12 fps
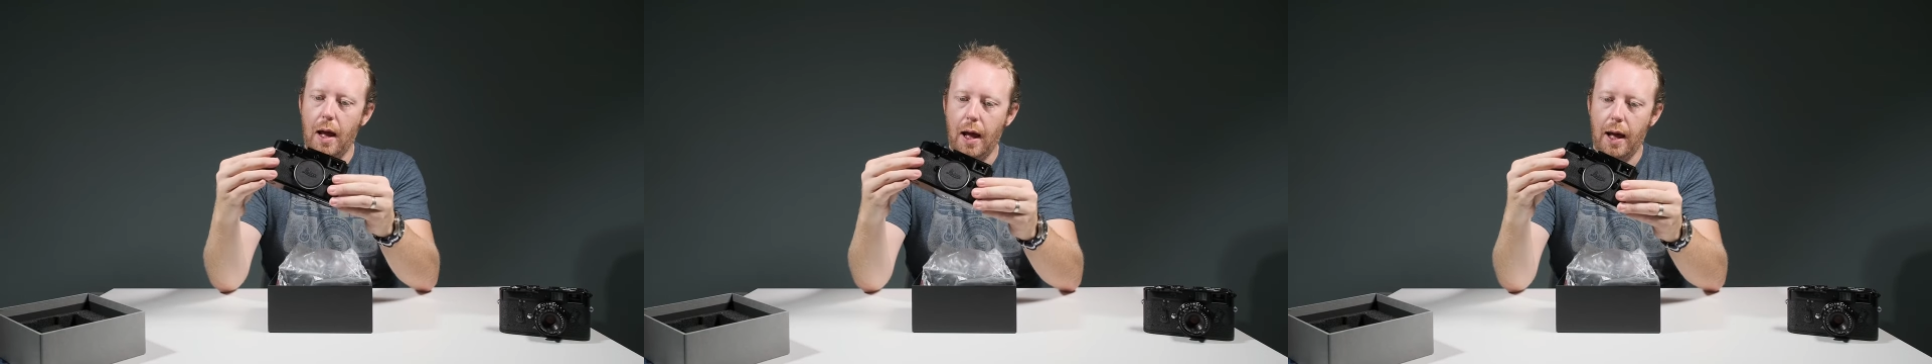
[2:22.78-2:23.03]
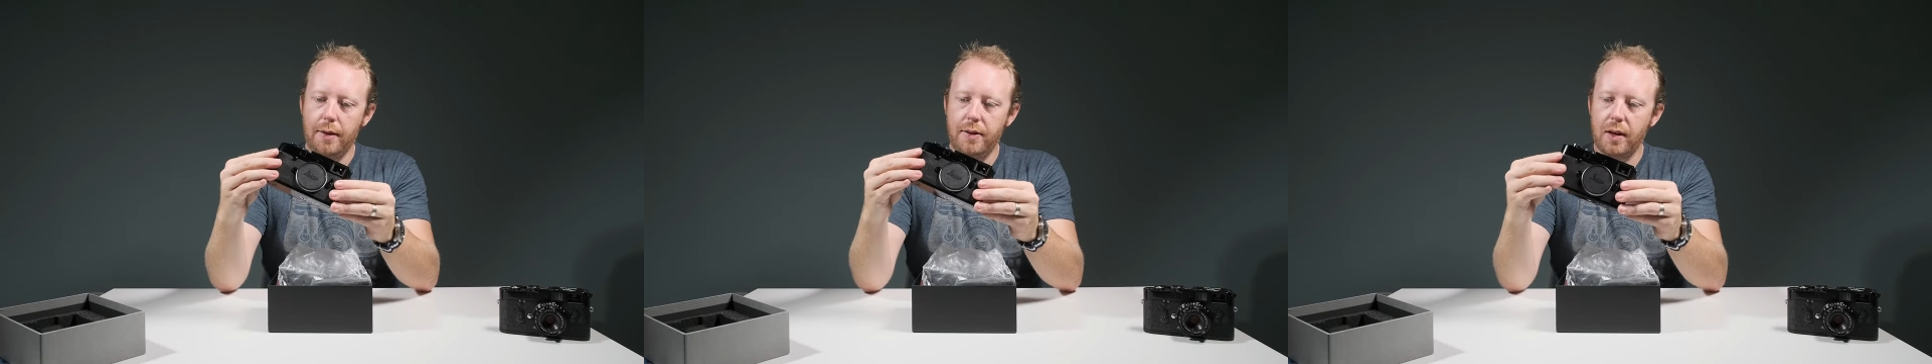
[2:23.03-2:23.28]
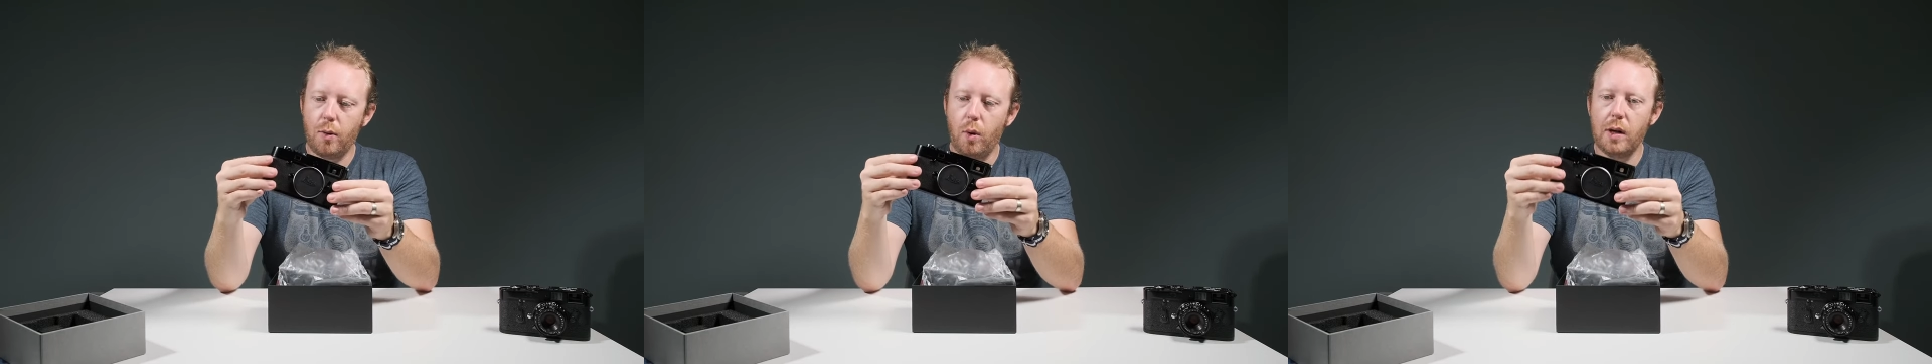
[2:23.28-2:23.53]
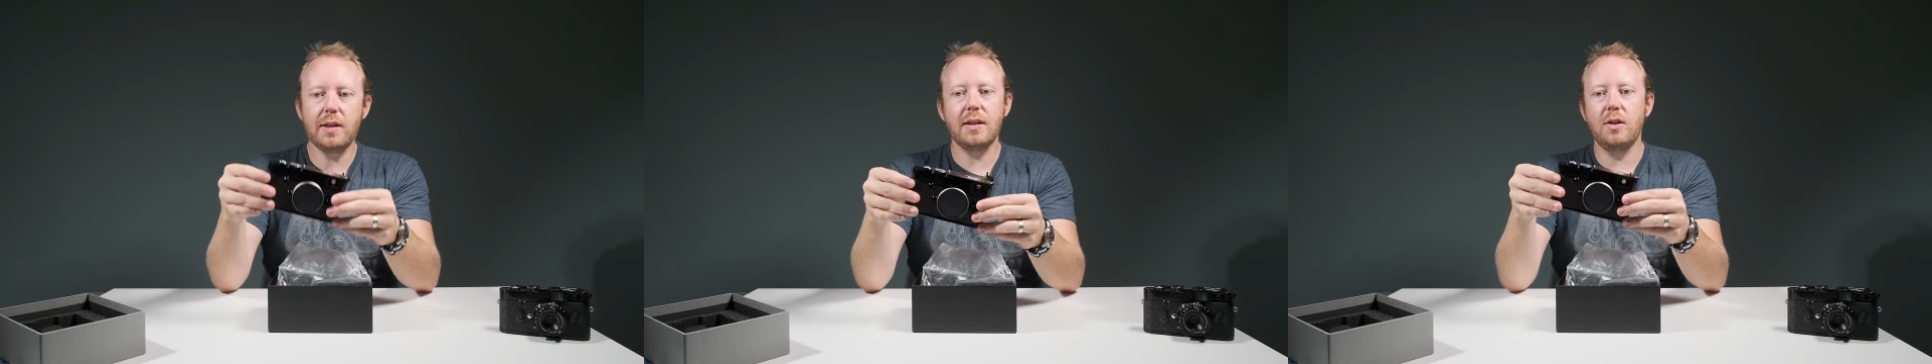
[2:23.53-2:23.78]
I think
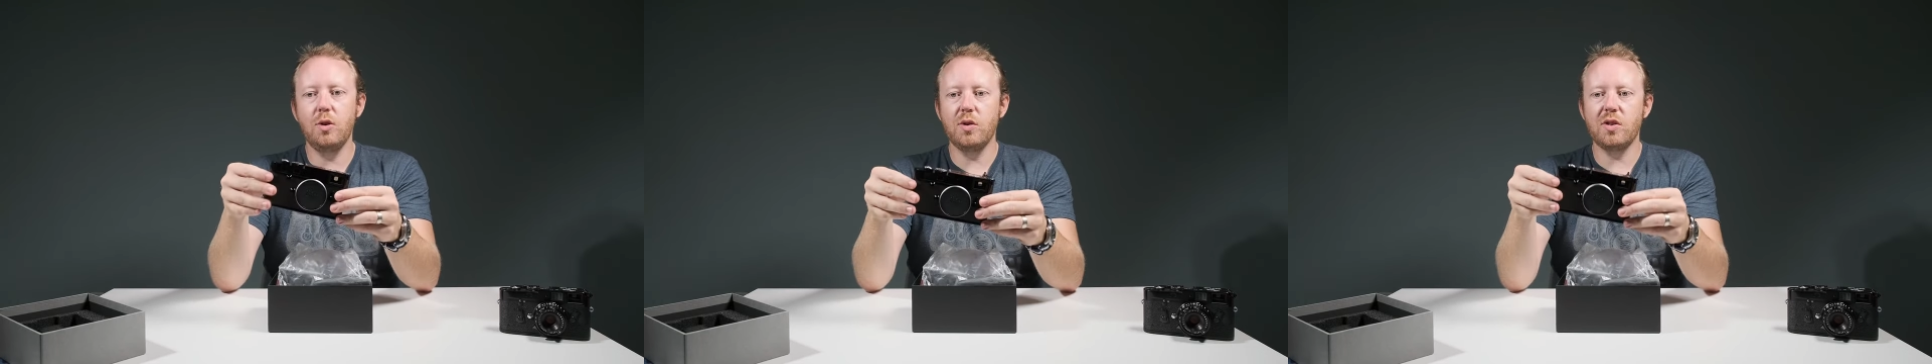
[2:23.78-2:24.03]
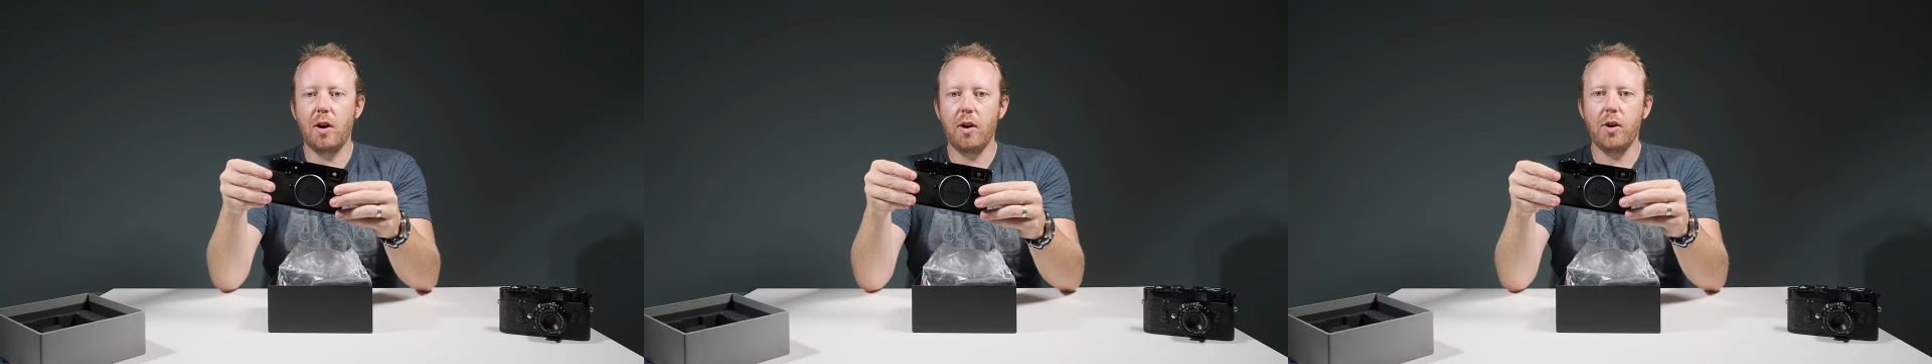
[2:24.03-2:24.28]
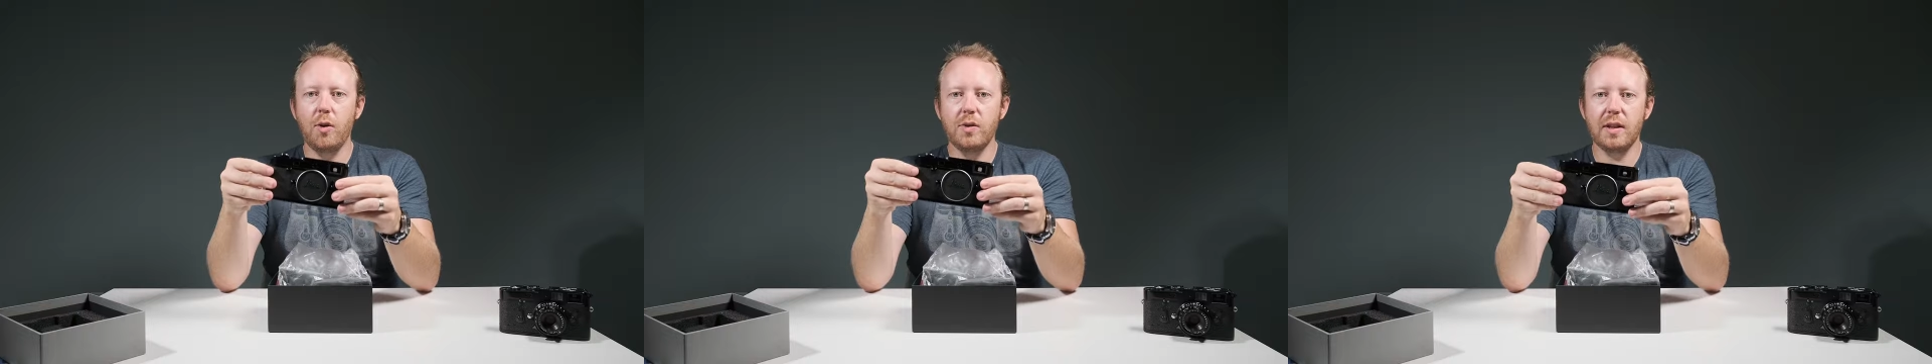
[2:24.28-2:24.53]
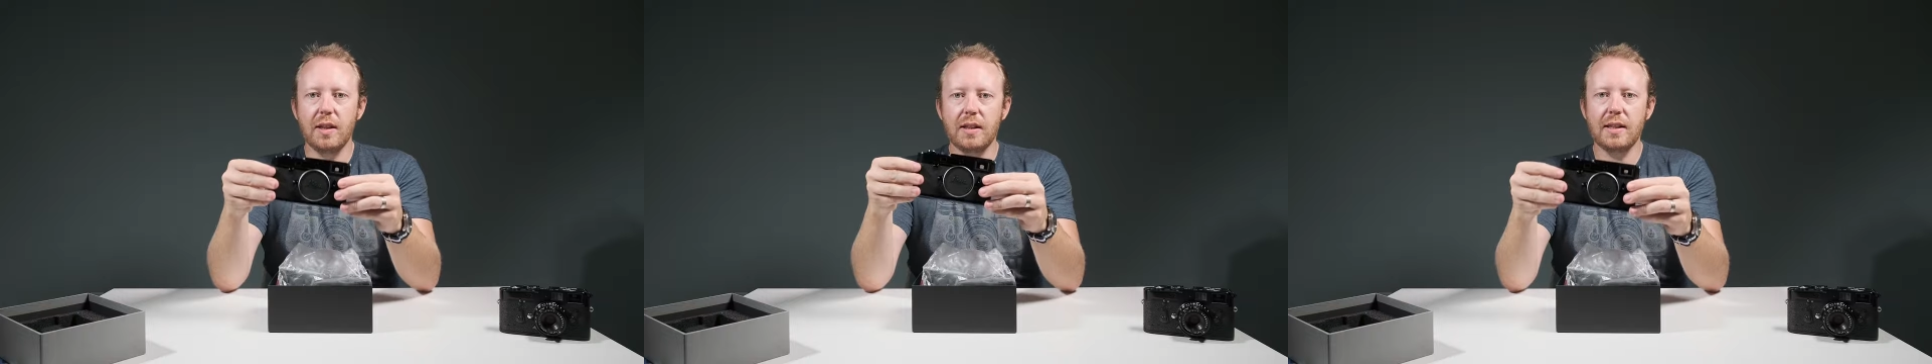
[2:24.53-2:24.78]
once you start using this